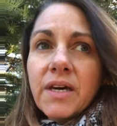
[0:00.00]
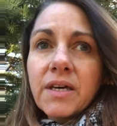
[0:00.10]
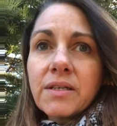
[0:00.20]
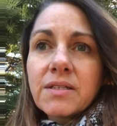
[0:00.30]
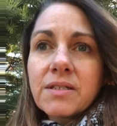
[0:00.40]

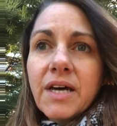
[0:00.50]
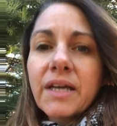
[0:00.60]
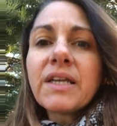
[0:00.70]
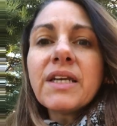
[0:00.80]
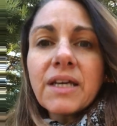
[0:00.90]
a
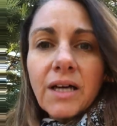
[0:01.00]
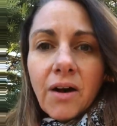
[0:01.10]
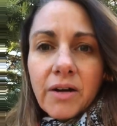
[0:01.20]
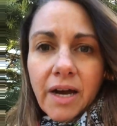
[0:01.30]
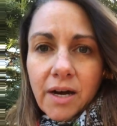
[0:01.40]
technique
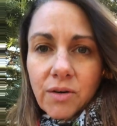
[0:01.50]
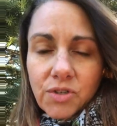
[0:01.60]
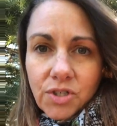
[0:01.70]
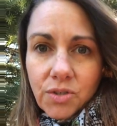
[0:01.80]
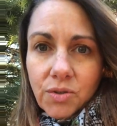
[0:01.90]
on how
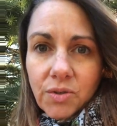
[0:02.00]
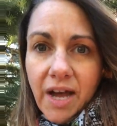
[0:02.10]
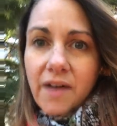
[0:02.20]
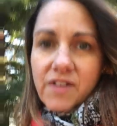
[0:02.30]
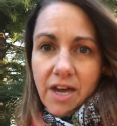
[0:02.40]
to
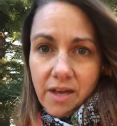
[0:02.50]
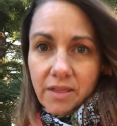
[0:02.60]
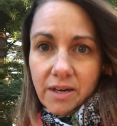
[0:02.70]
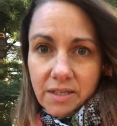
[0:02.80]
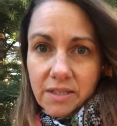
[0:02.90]

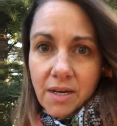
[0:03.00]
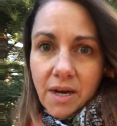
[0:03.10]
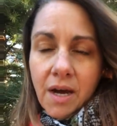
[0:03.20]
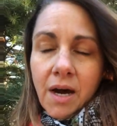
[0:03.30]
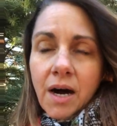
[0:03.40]
navigate this
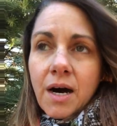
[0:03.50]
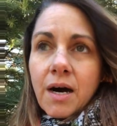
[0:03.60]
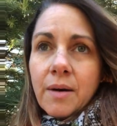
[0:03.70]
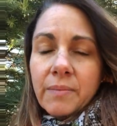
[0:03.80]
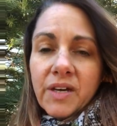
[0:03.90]

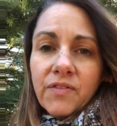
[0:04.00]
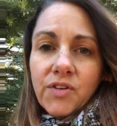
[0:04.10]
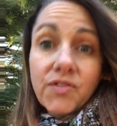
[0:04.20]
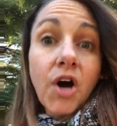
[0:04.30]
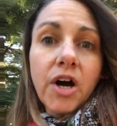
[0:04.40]
um, if
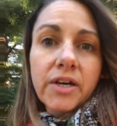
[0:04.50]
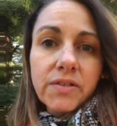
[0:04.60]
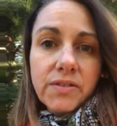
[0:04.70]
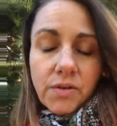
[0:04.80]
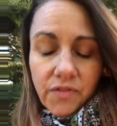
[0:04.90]
you've got
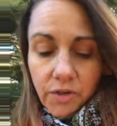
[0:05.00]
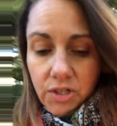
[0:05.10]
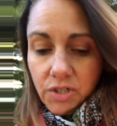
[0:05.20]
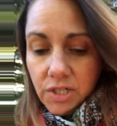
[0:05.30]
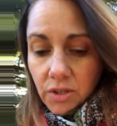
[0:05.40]
it. So if you're
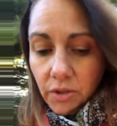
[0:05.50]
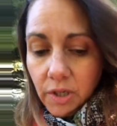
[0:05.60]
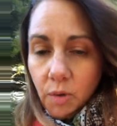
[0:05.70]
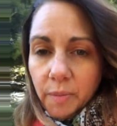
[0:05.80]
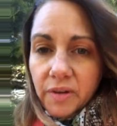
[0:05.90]
interested in
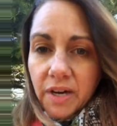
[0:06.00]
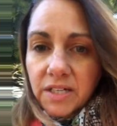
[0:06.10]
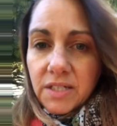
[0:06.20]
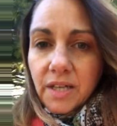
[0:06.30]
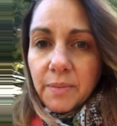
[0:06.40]
learning more about
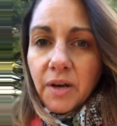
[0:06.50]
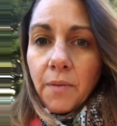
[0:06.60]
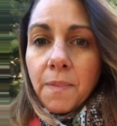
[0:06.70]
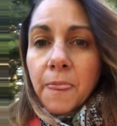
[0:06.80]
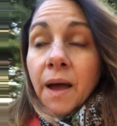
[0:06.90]
that, just let me
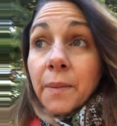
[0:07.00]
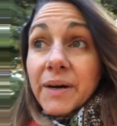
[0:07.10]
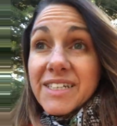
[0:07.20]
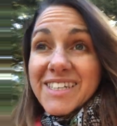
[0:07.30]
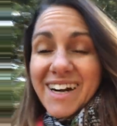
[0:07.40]
know.
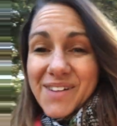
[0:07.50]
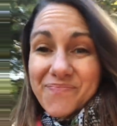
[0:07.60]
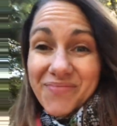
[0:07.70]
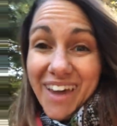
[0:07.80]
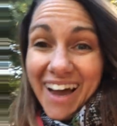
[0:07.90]
But
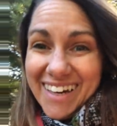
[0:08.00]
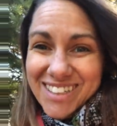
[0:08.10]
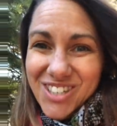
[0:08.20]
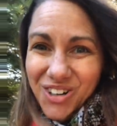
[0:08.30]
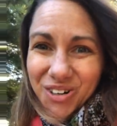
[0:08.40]
um, yeah,
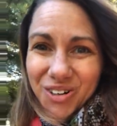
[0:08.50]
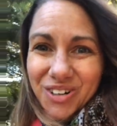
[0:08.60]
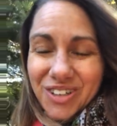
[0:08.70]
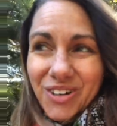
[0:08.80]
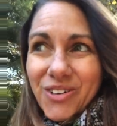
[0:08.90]
so,
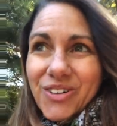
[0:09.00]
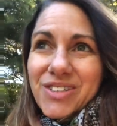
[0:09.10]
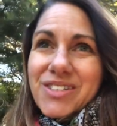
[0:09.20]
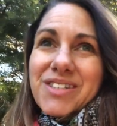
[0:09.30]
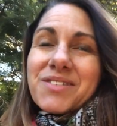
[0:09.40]
you know,
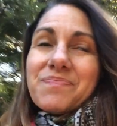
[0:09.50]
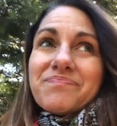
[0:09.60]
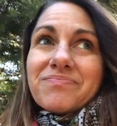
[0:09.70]
it's